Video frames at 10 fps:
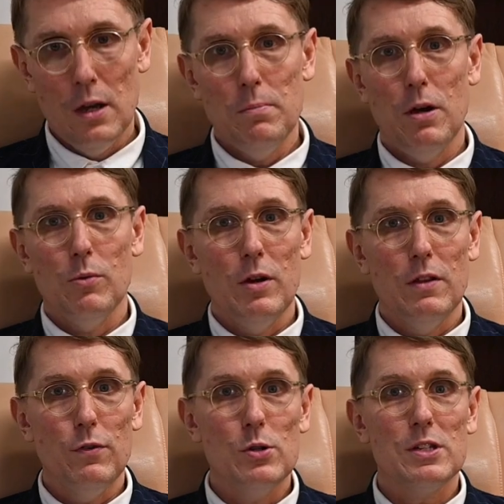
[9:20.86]
By the way, the
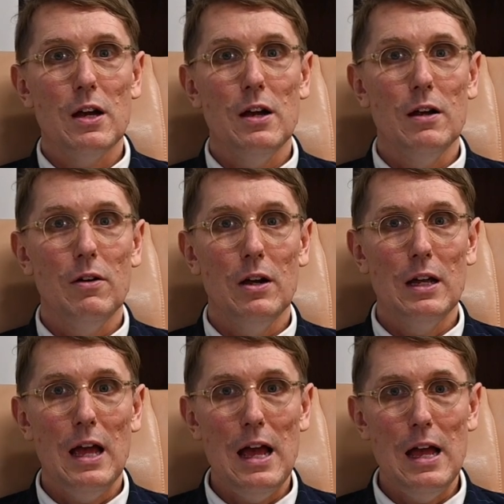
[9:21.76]
first car I
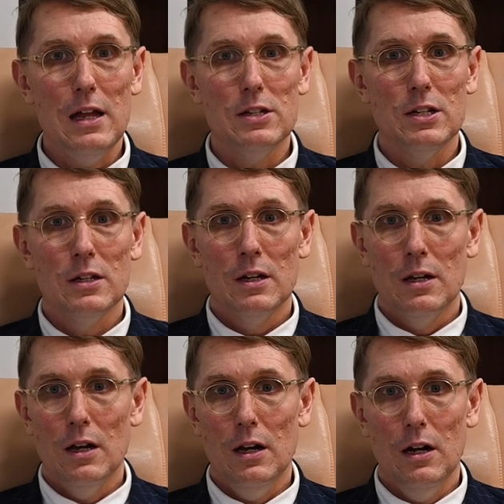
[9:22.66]
had,
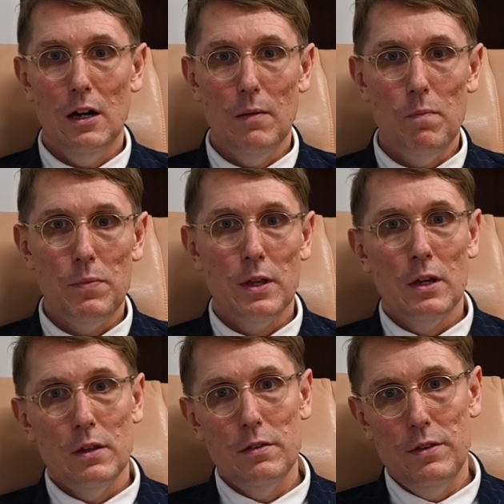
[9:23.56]

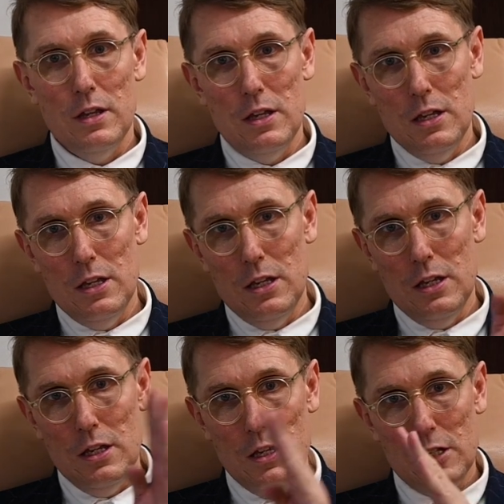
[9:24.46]

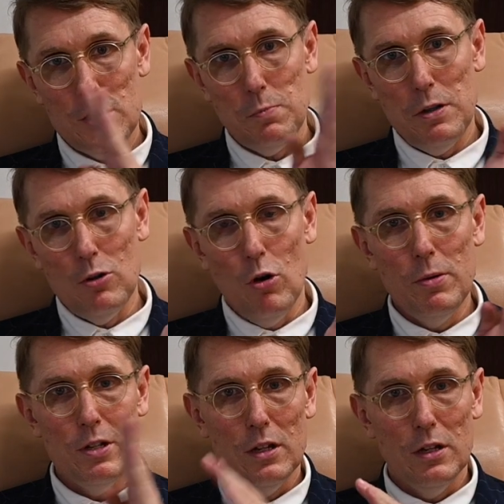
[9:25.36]
the
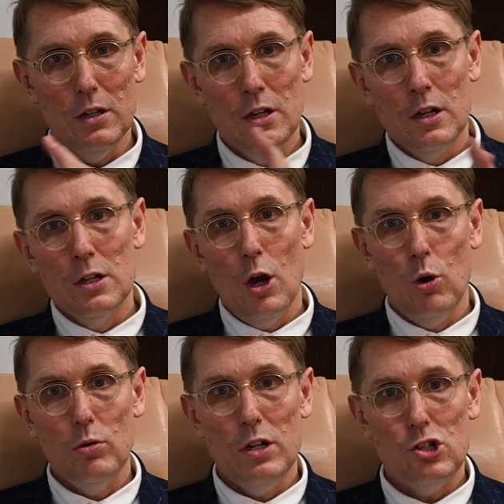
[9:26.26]
speedometer
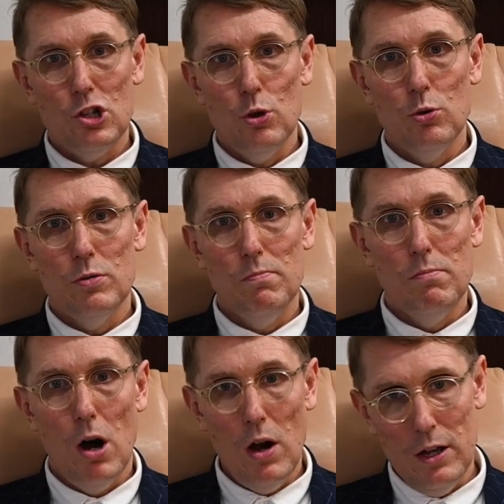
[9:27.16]
only showed
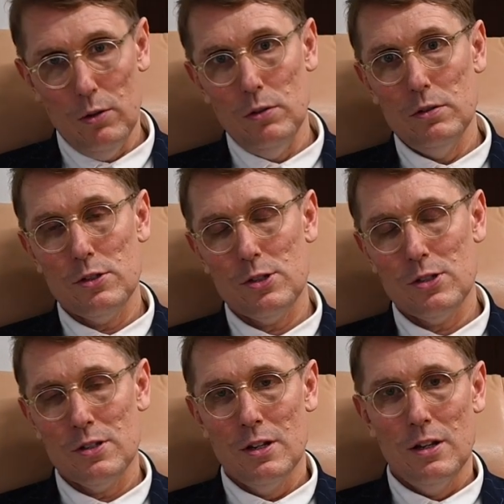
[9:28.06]

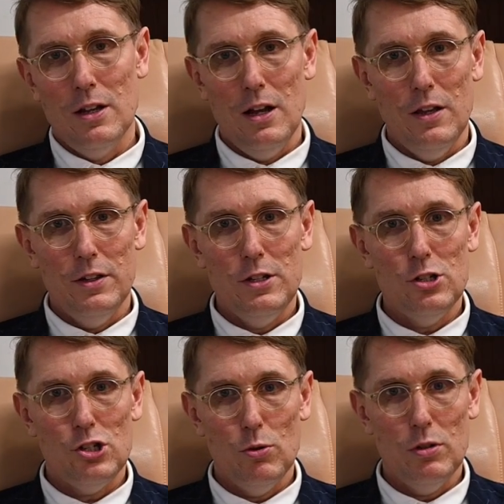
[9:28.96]
miles. They didn't
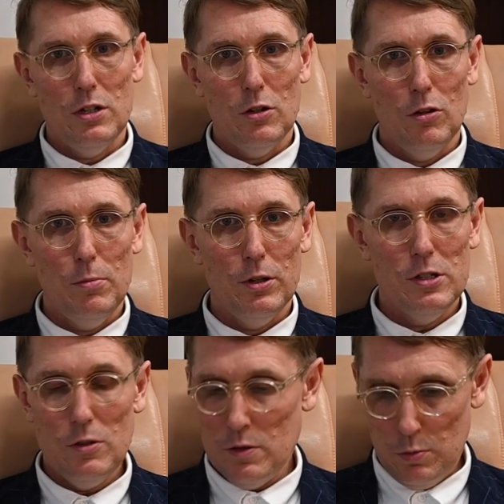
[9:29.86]
show it in
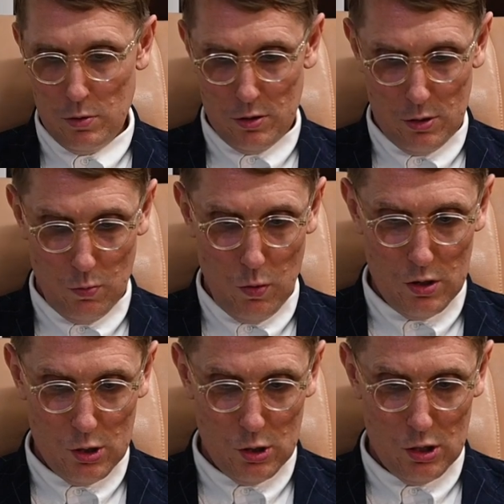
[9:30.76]
kilometres. I was
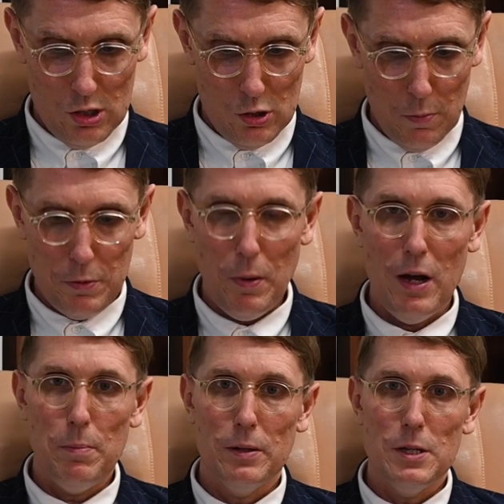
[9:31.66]
once stopped by
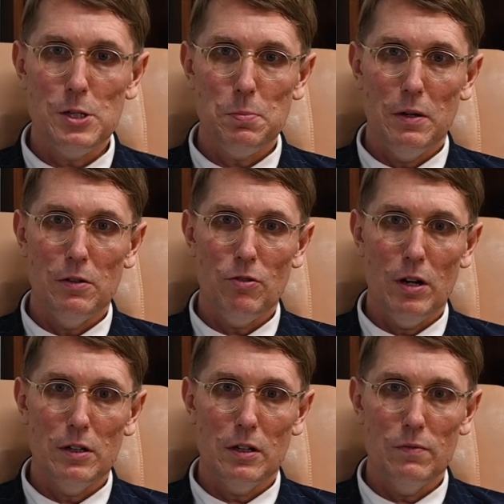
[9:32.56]
a policeman and
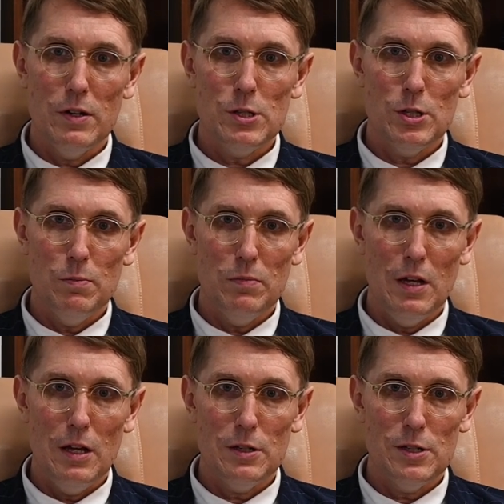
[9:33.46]
tried to convince him
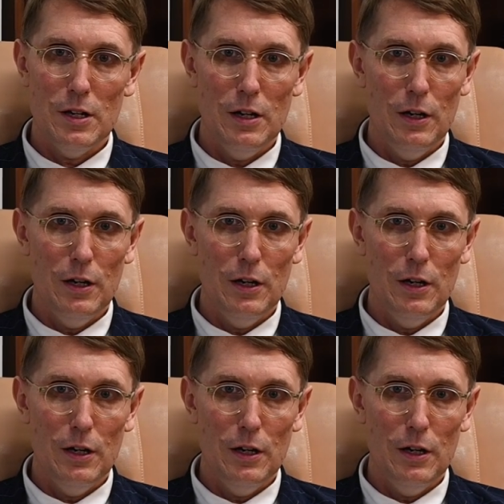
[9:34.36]
that